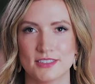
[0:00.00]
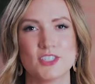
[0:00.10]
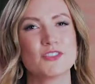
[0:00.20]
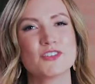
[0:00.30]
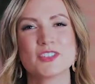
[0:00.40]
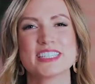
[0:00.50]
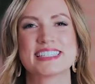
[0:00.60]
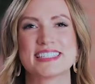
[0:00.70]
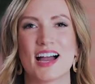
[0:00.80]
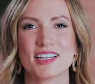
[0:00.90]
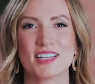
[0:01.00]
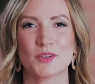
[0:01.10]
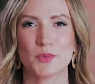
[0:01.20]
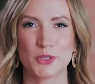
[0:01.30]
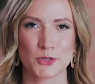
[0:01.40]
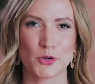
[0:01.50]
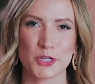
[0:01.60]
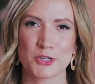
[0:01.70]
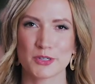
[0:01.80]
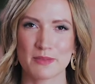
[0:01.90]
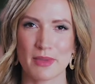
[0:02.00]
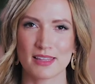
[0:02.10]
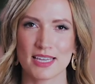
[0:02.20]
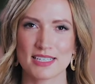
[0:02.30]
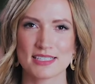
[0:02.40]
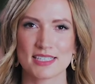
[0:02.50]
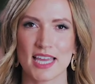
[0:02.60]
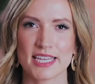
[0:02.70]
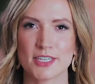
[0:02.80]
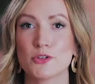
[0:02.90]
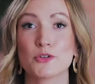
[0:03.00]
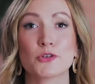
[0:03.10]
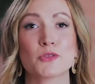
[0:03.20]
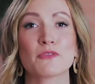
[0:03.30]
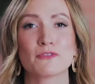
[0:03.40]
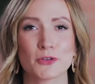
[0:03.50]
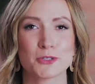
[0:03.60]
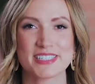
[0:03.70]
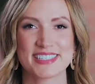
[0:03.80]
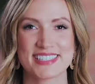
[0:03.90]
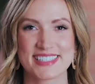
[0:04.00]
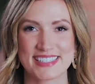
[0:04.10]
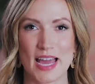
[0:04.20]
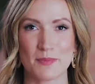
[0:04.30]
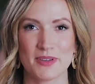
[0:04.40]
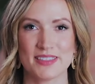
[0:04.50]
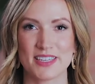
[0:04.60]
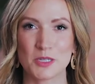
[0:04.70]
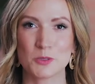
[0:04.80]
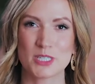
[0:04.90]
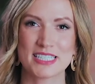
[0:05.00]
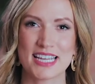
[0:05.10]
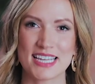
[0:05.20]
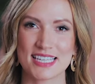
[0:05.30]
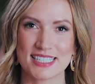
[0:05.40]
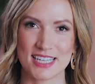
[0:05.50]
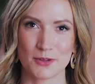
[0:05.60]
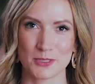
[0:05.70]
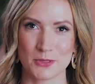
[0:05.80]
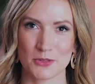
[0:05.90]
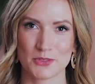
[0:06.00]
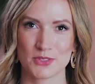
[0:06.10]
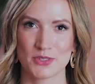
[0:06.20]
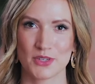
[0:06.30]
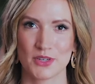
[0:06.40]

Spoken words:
Do you ever feel stuck when you're growing your email list, like you don't know the first step that you should take to get results?